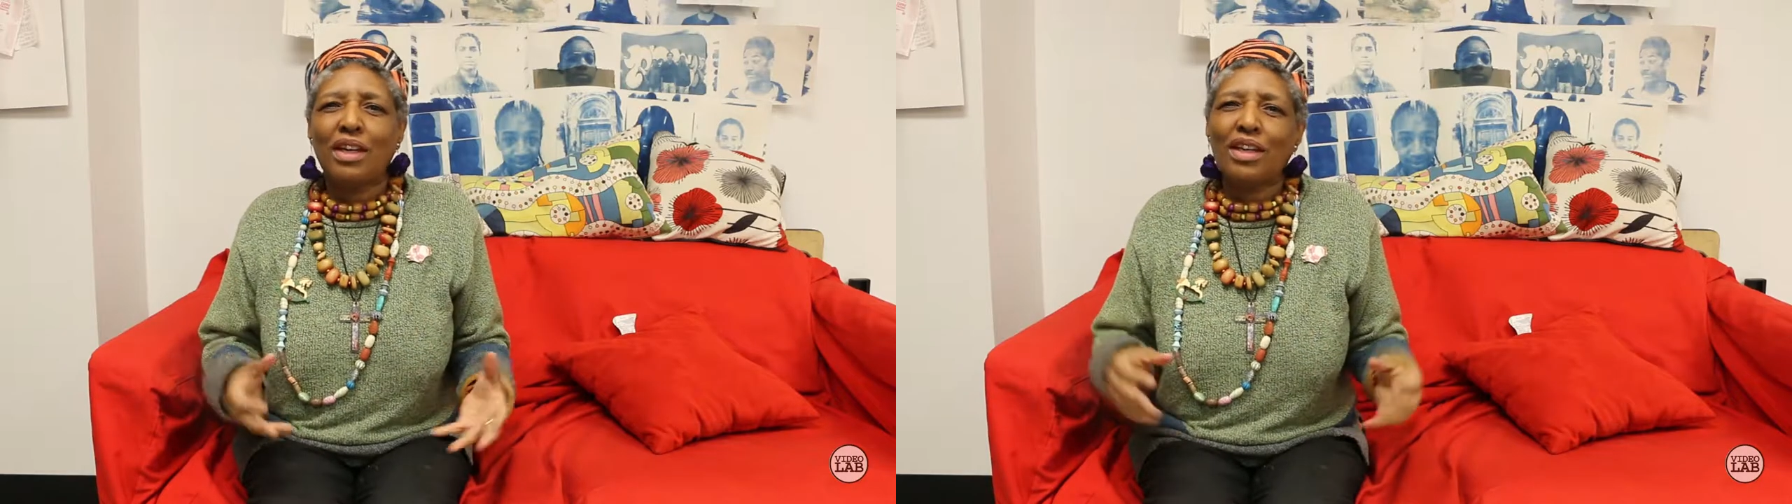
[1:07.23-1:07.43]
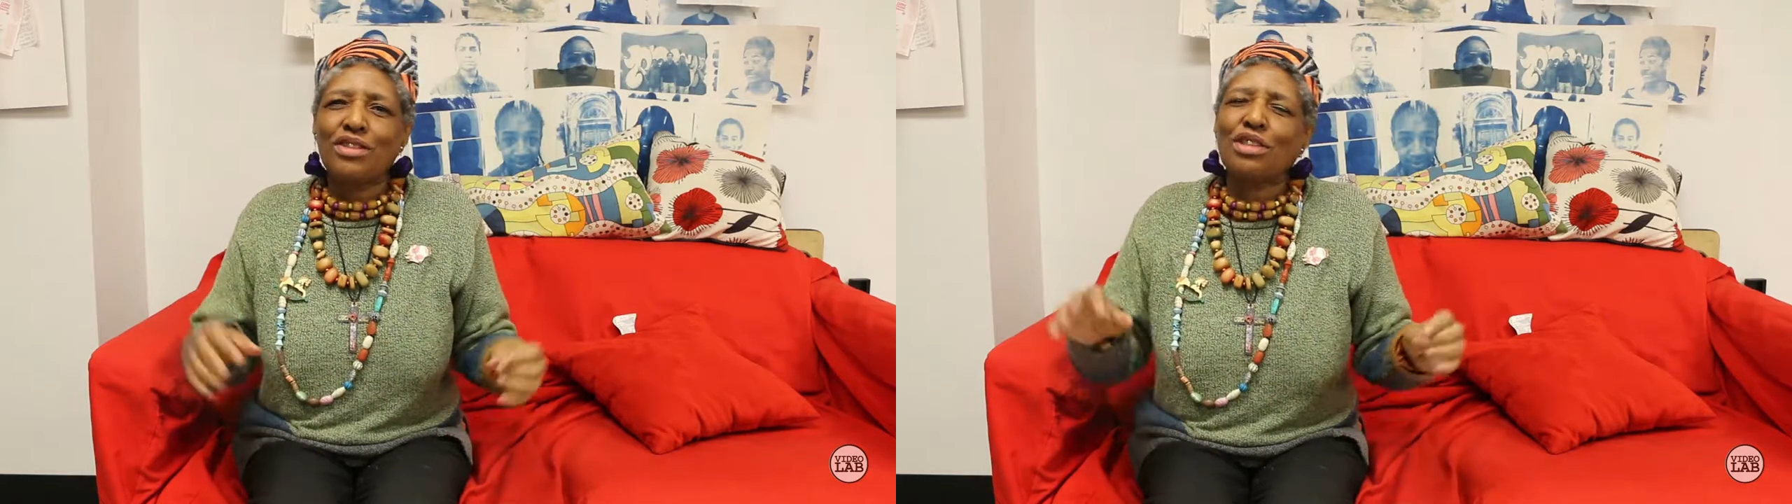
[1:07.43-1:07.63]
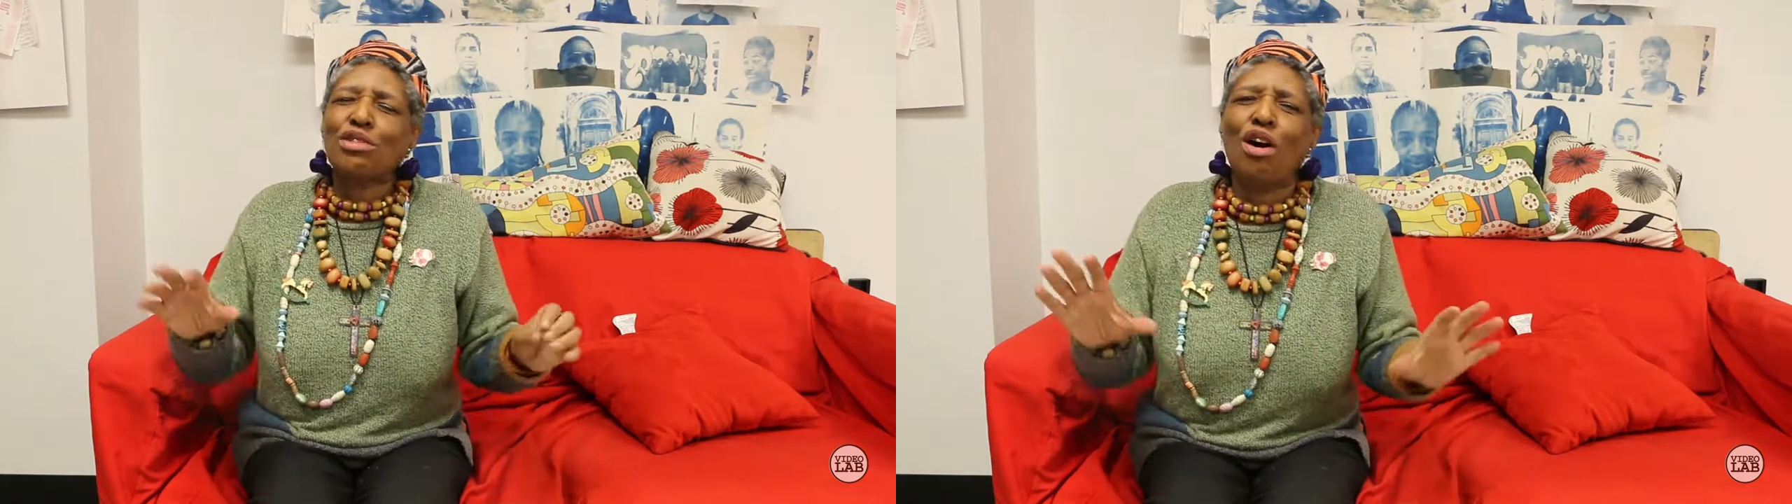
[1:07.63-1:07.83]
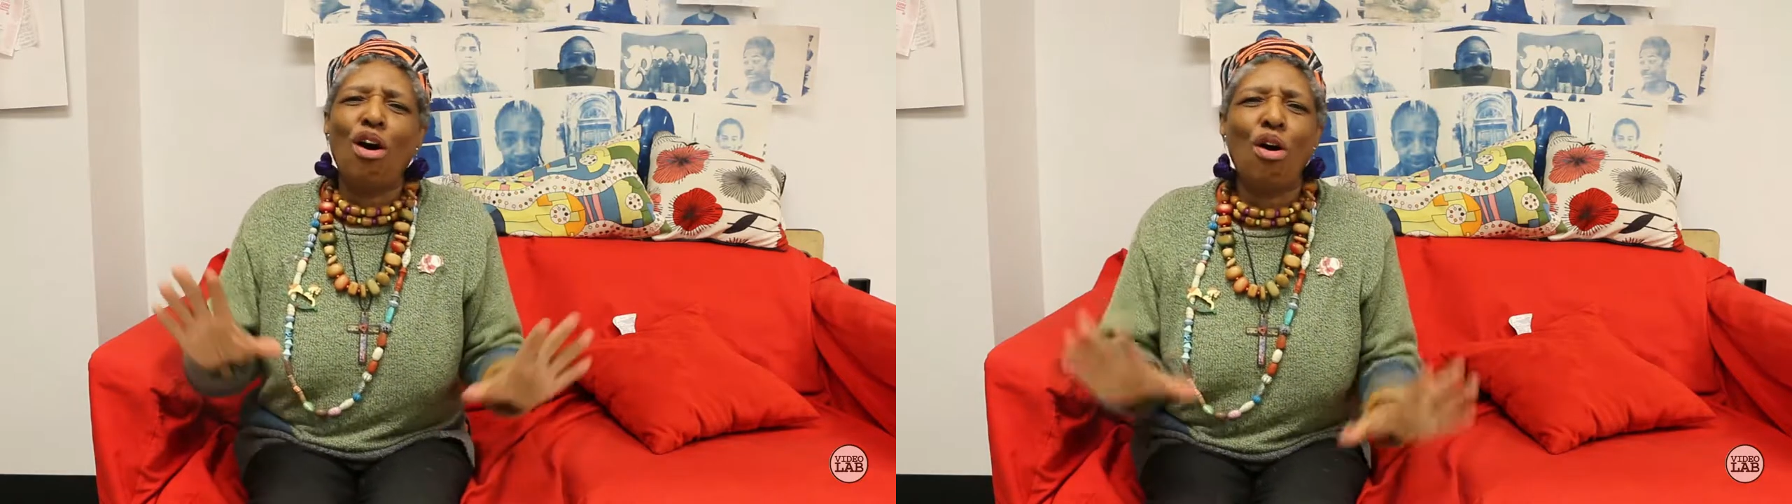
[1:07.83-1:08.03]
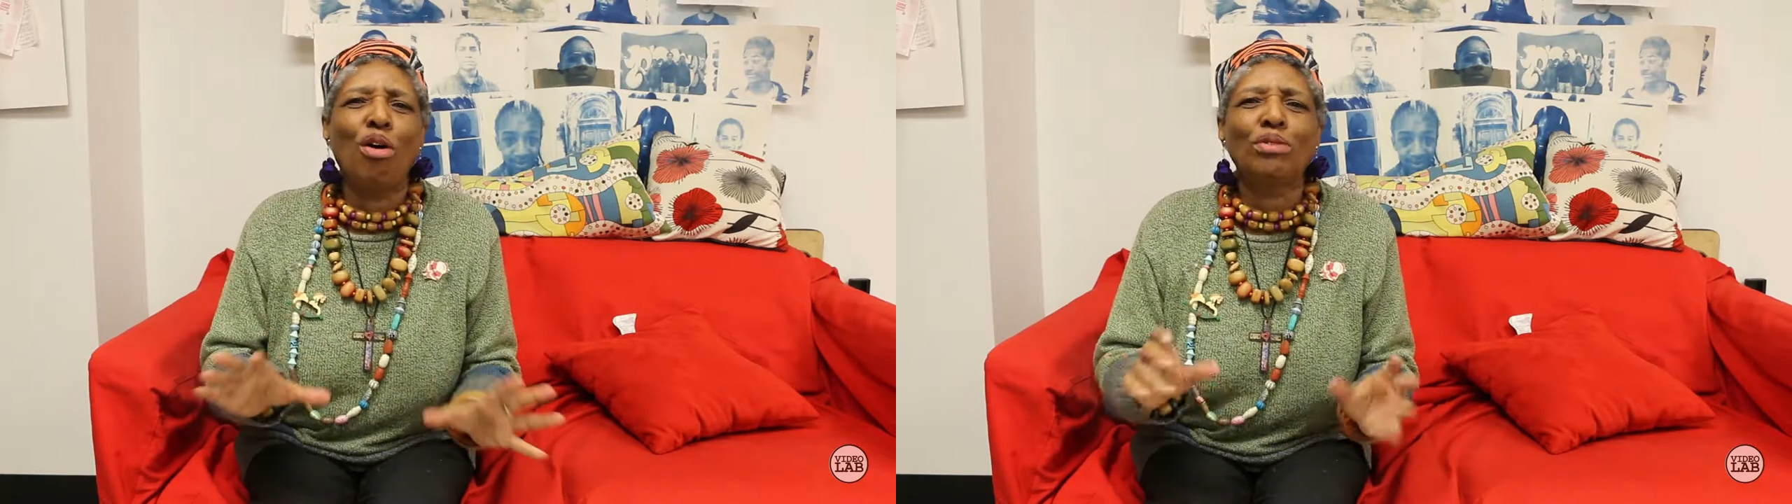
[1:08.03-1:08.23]
It just
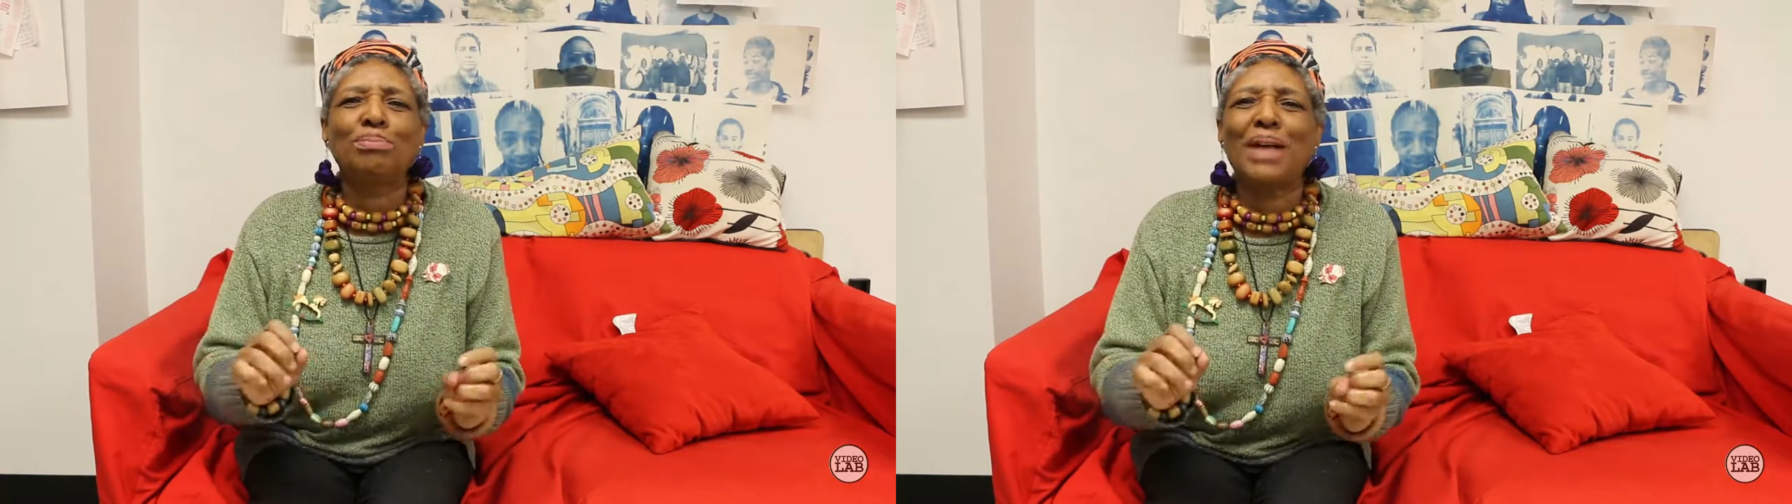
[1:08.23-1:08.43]
calmed